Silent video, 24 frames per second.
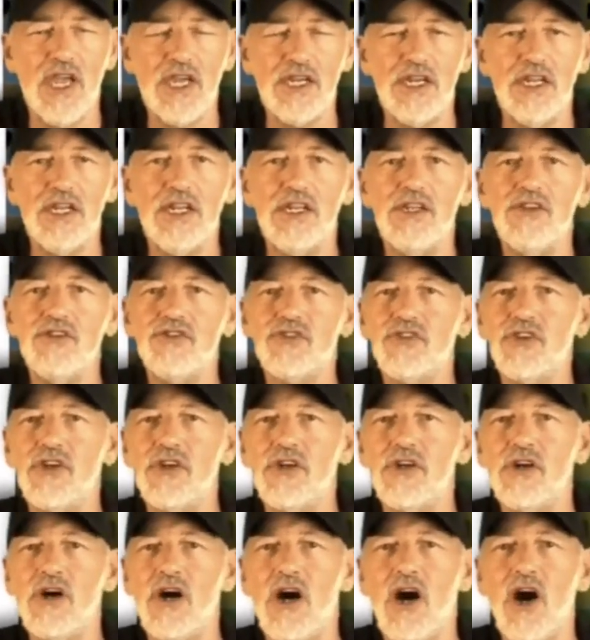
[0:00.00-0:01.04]
and it is
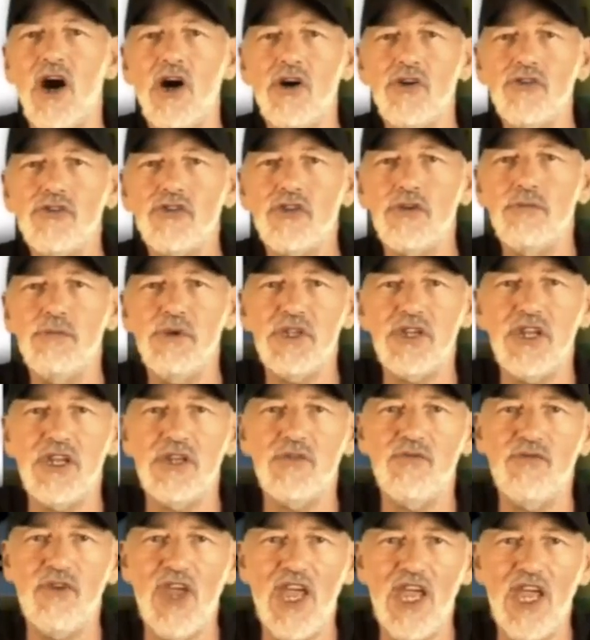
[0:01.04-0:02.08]
the ultimate
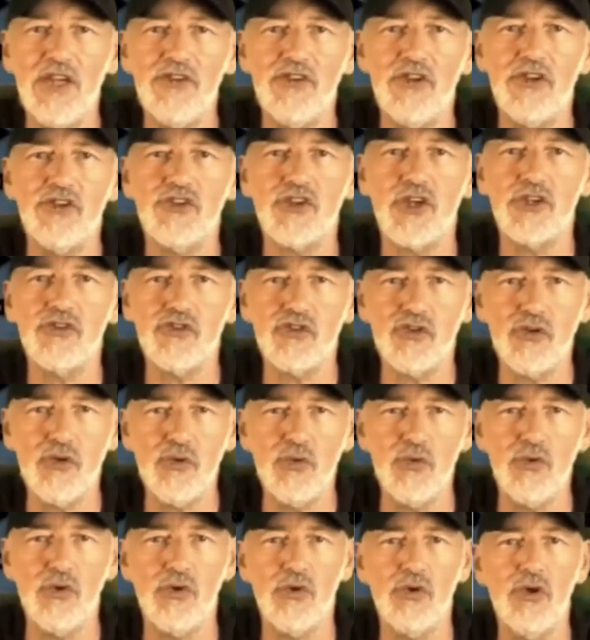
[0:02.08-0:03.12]
advantage and
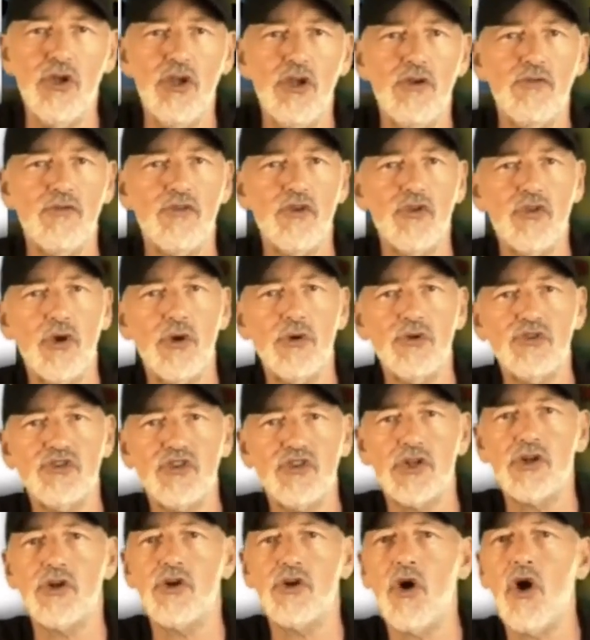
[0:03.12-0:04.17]
tool for those
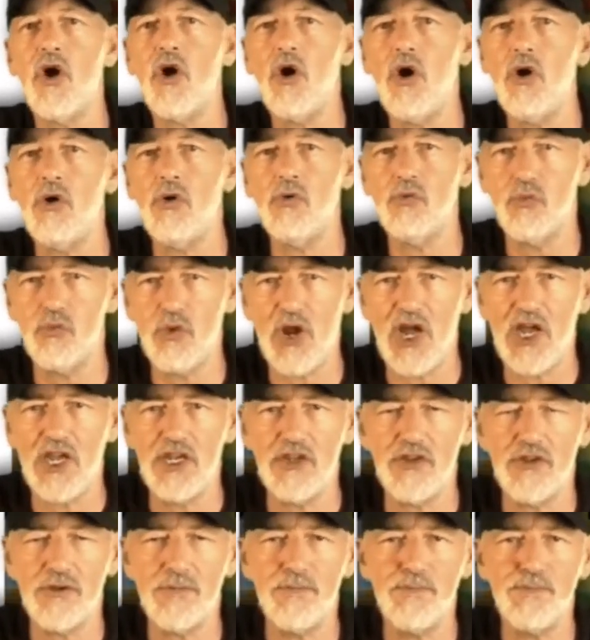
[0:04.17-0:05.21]
that are all
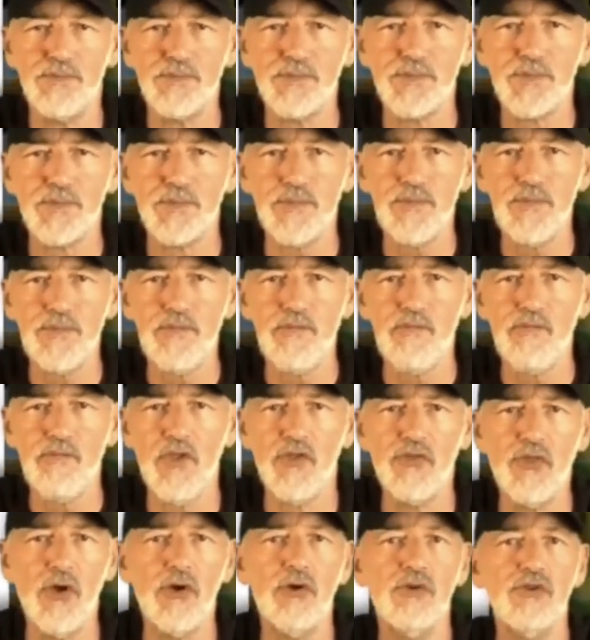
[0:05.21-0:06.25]
right.
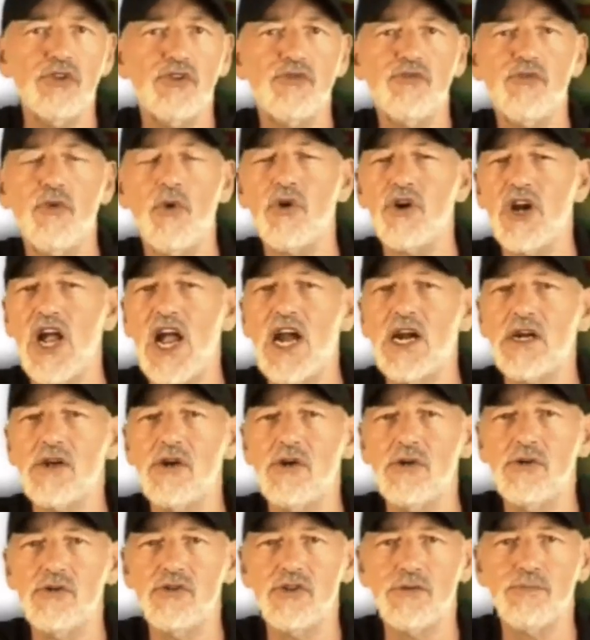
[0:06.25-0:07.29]
Those four
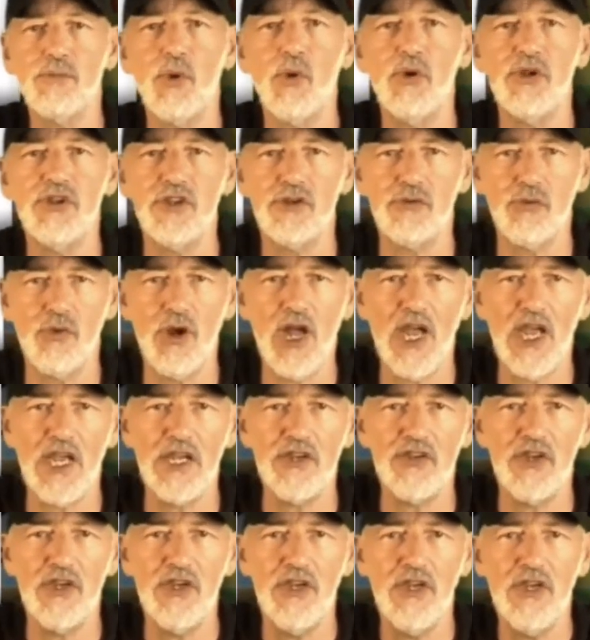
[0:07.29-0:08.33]
arrows pointed
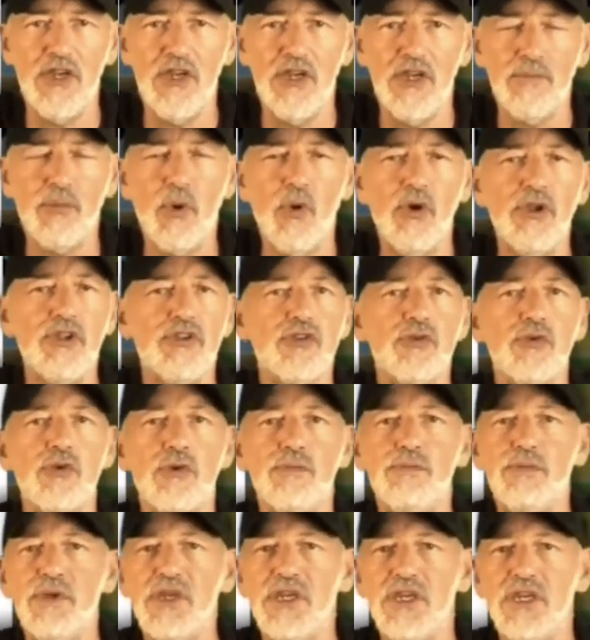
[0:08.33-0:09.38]
right point to a
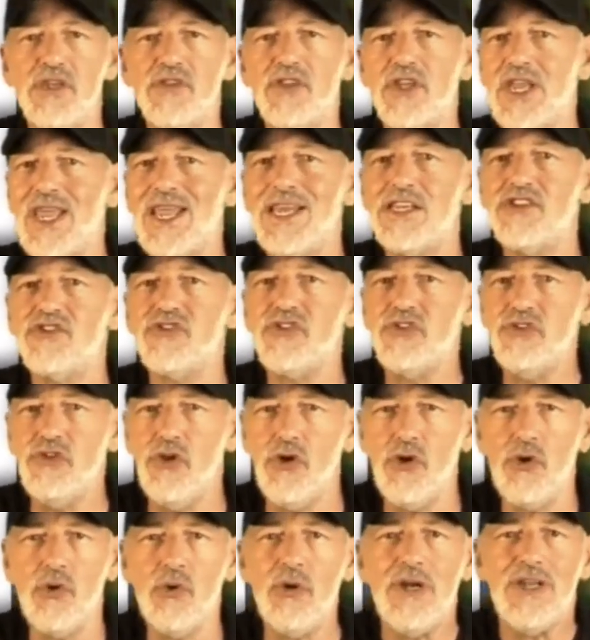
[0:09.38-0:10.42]
being that has
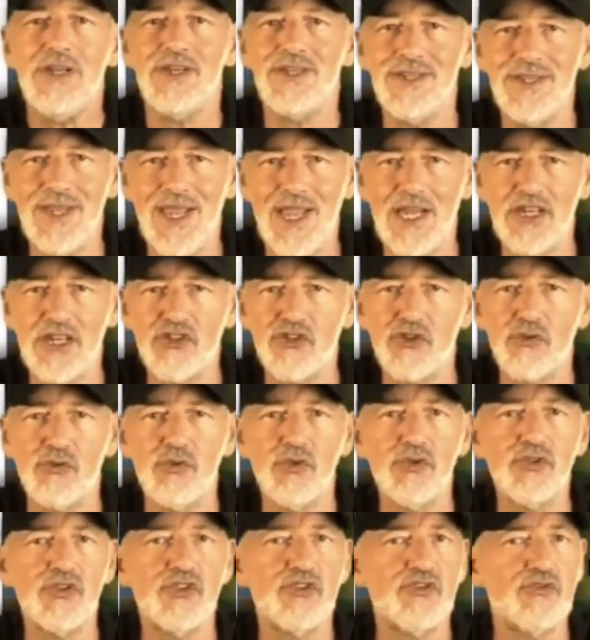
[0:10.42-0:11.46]
no
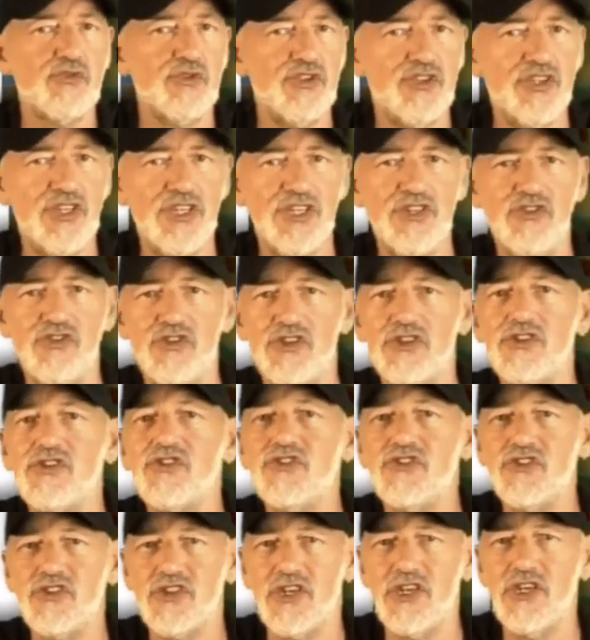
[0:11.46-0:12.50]
natural strategic
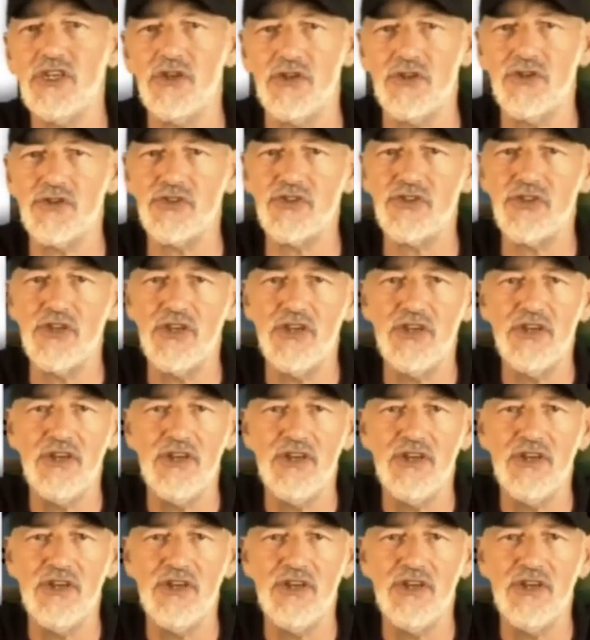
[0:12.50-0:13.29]
skills,